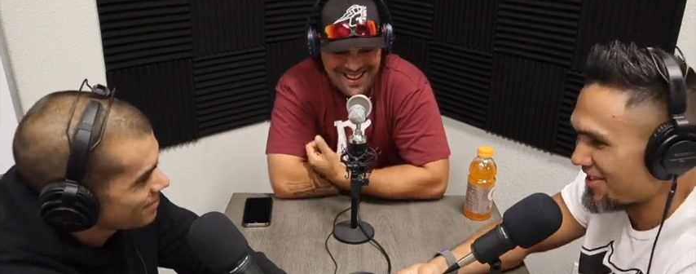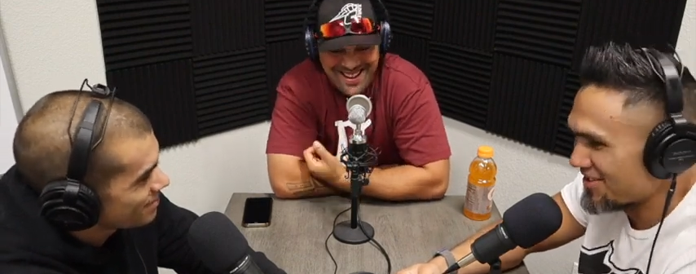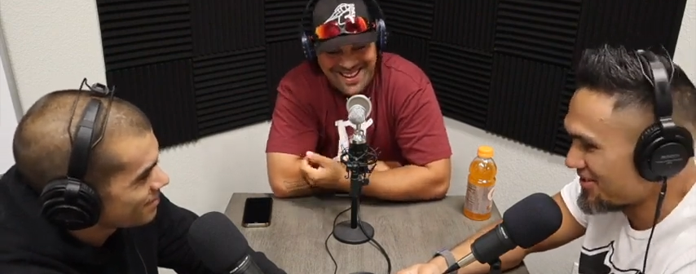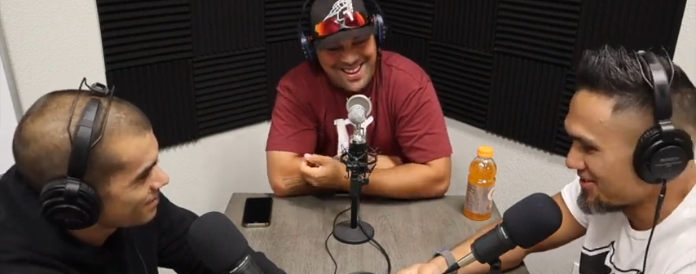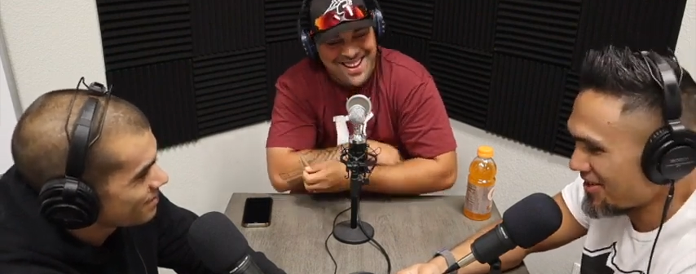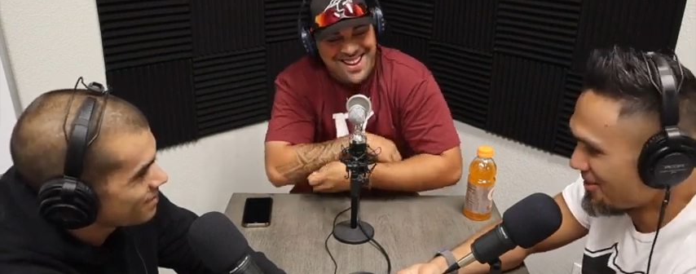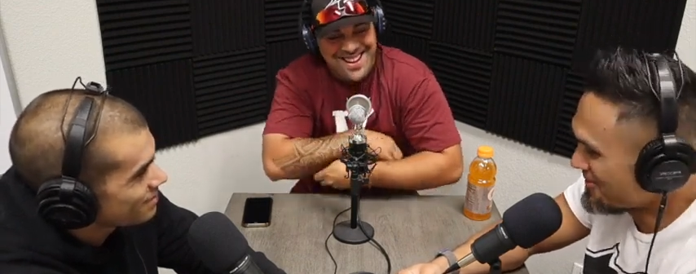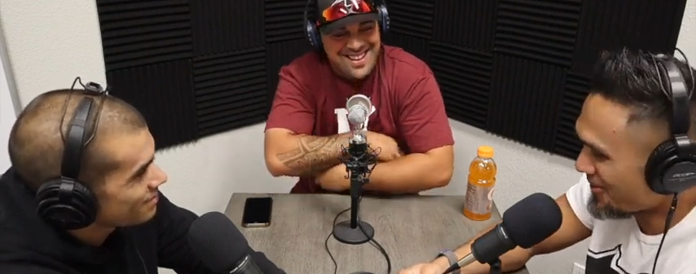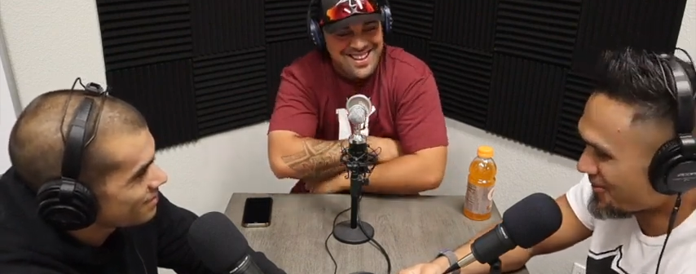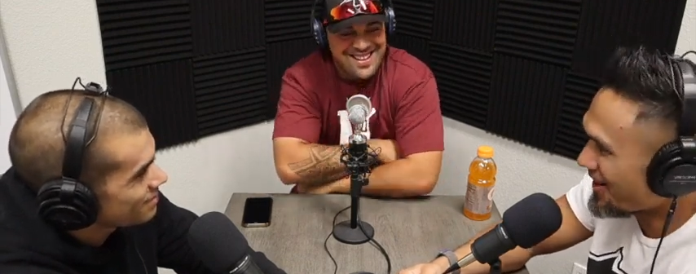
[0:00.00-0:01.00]
Speaker 1: Y'all don't
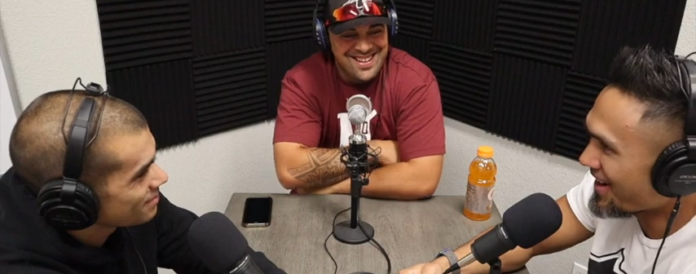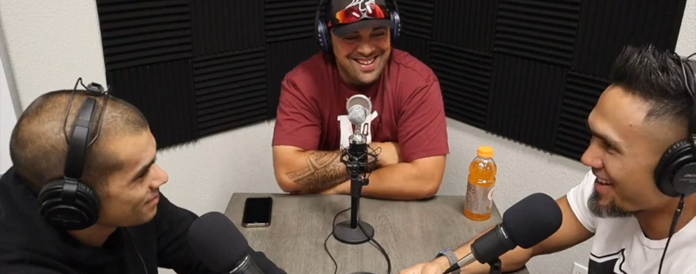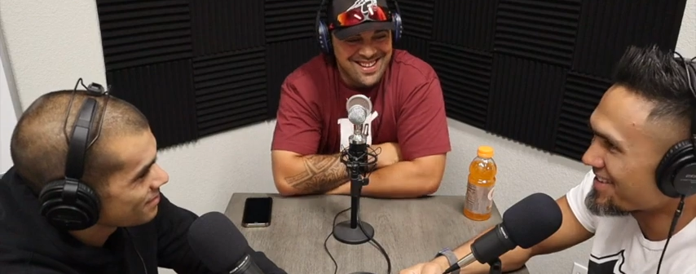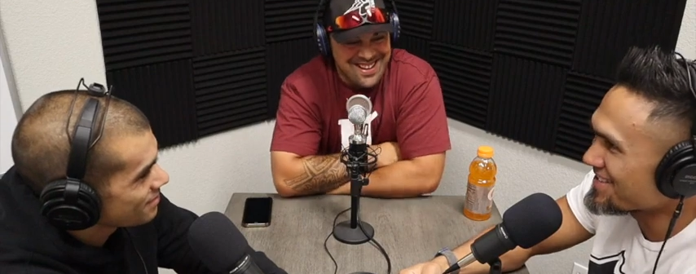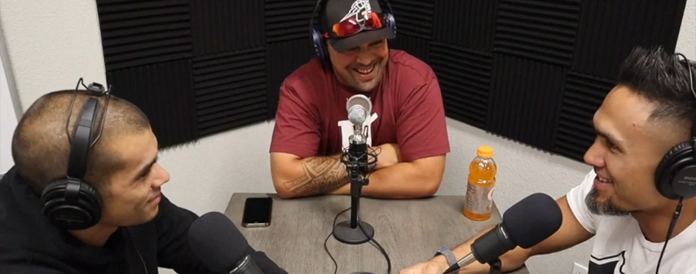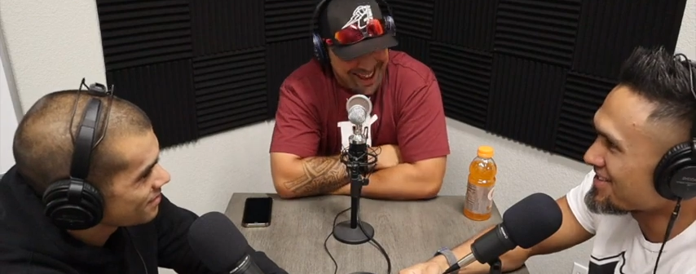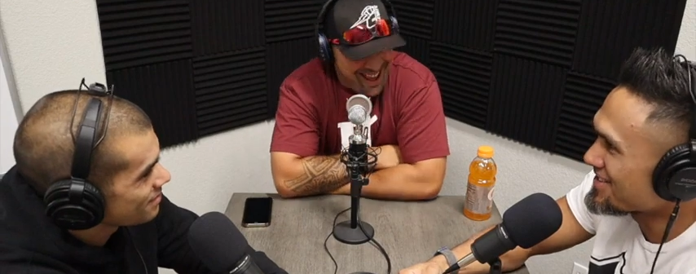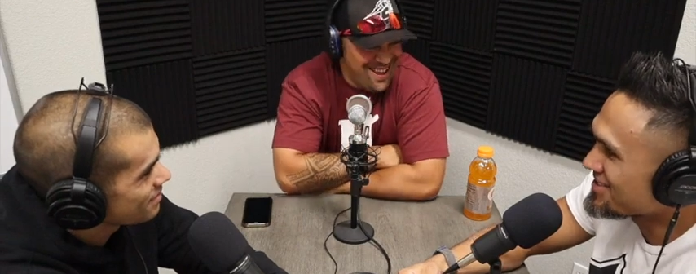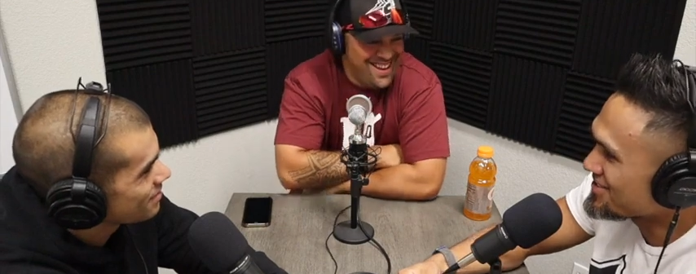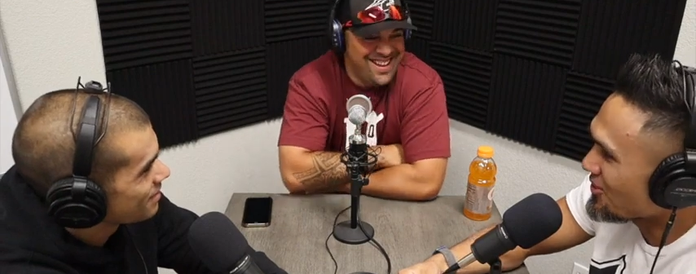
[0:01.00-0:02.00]
know, bro. Right? I'm
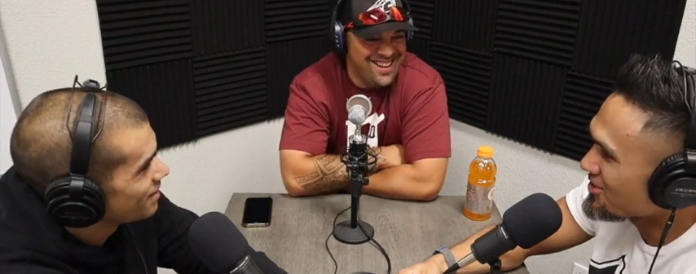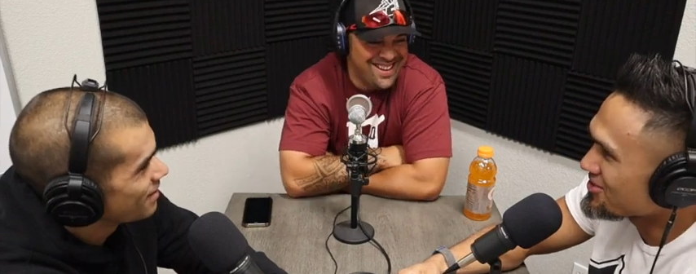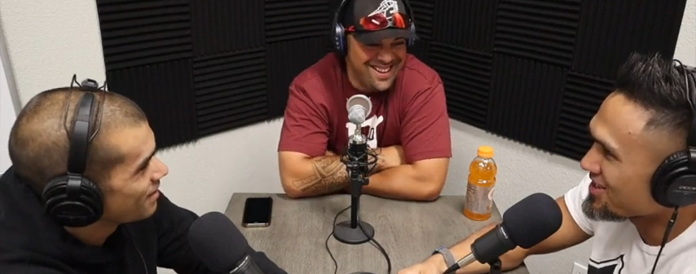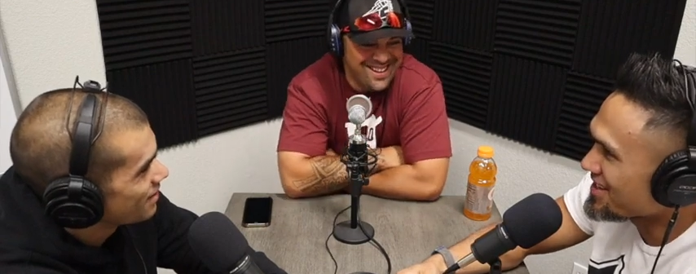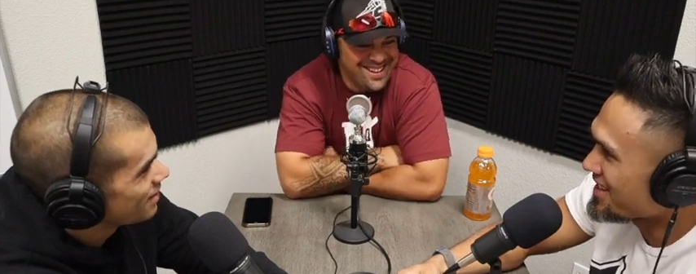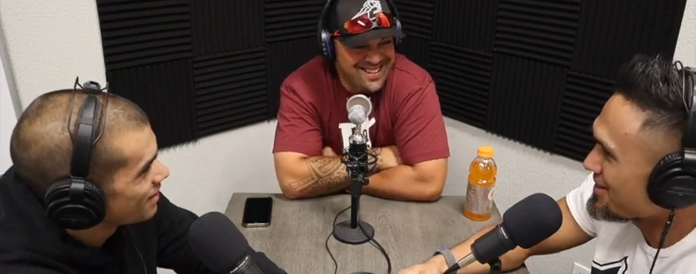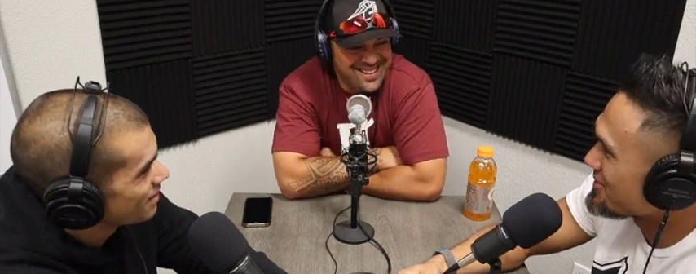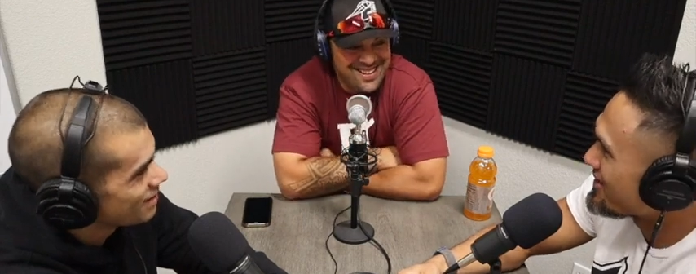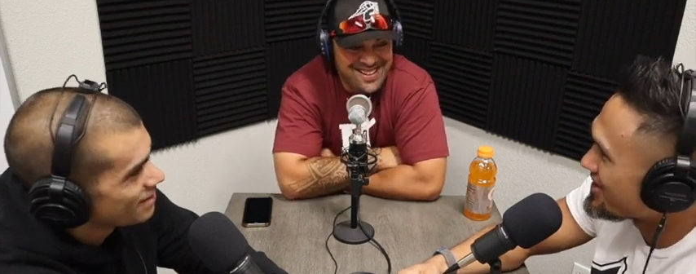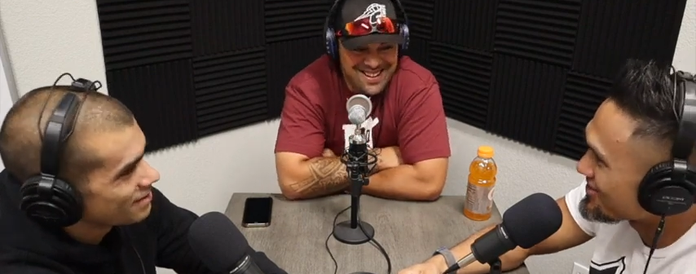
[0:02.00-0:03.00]
telling you, stories are gonna
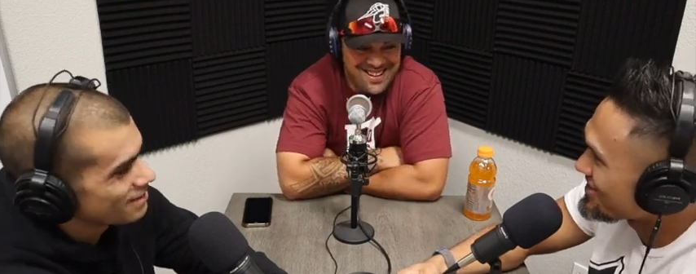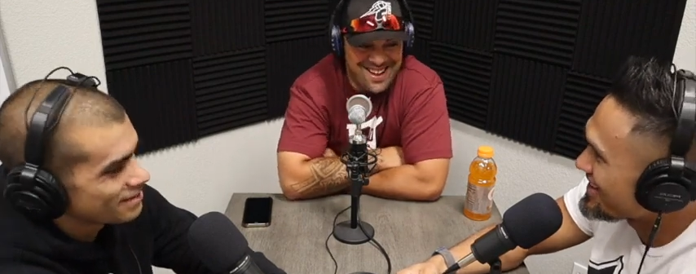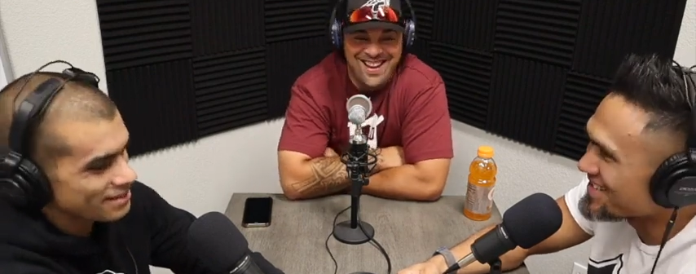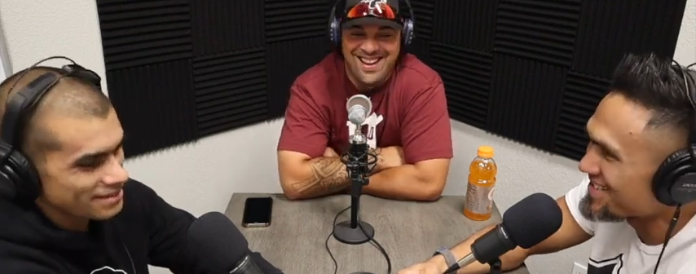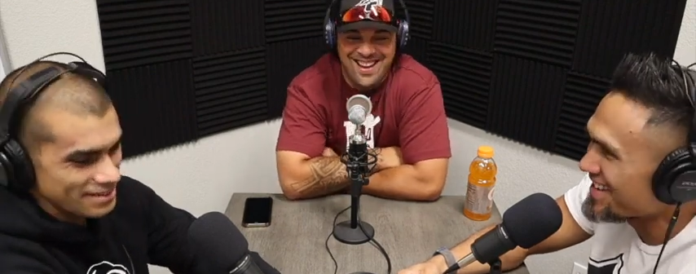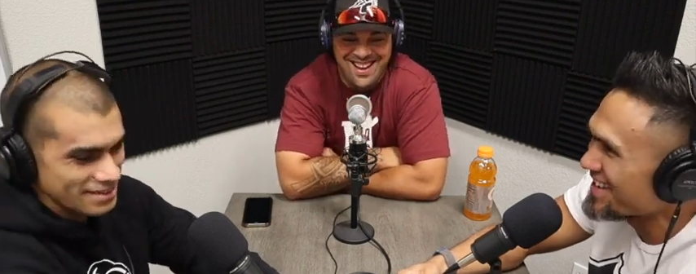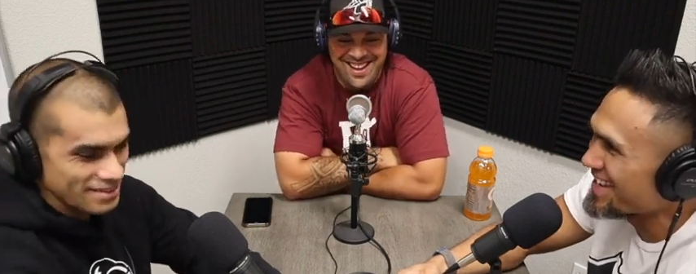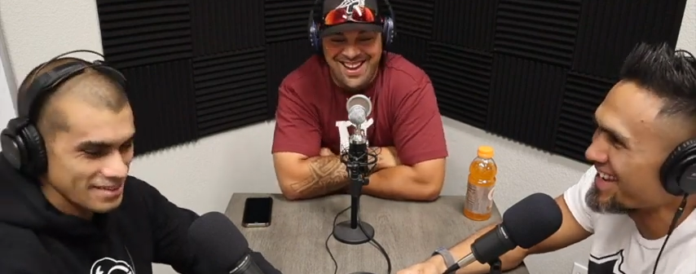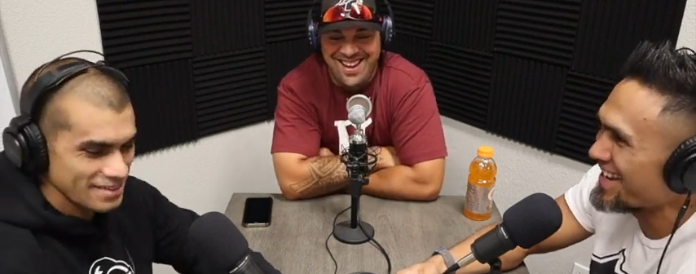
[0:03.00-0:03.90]
come eventually. I'm telling you,